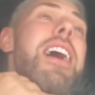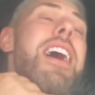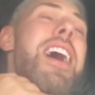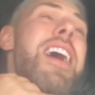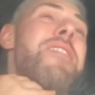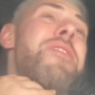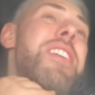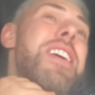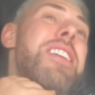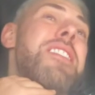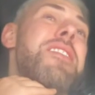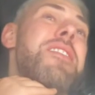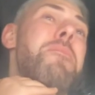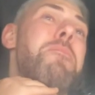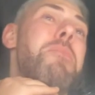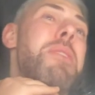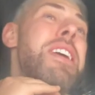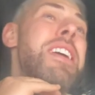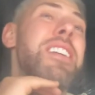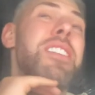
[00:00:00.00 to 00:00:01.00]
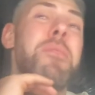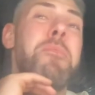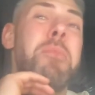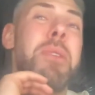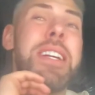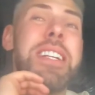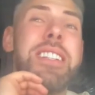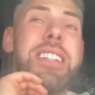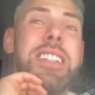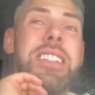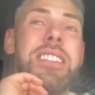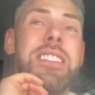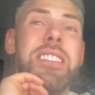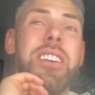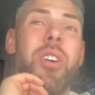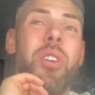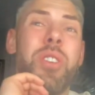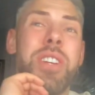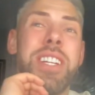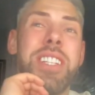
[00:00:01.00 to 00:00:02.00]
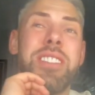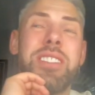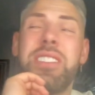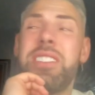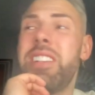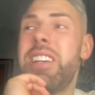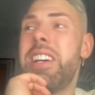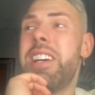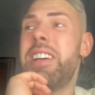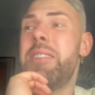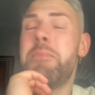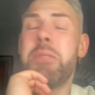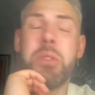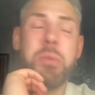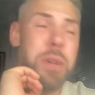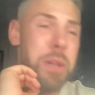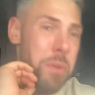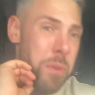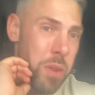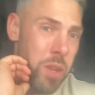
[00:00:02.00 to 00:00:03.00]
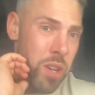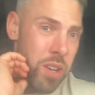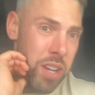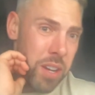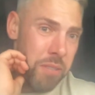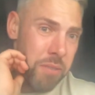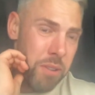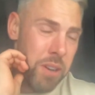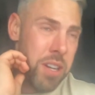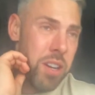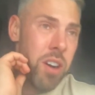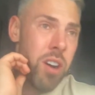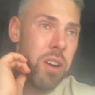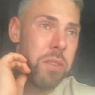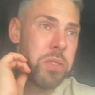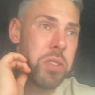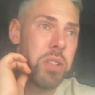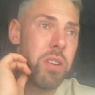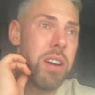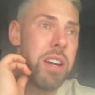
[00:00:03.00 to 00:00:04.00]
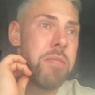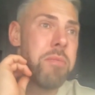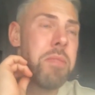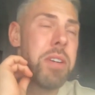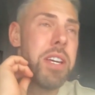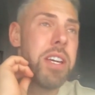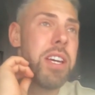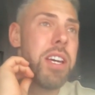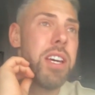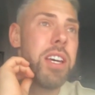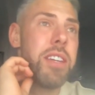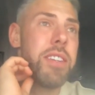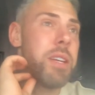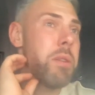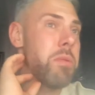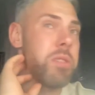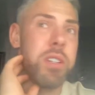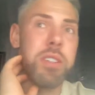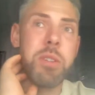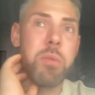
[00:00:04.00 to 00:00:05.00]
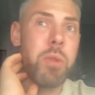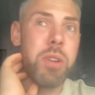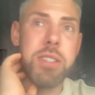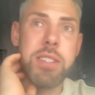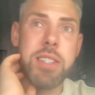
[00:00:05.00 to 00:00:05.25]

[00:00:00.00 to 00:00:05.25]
And then being completely honest, between 33 and half time, there was only one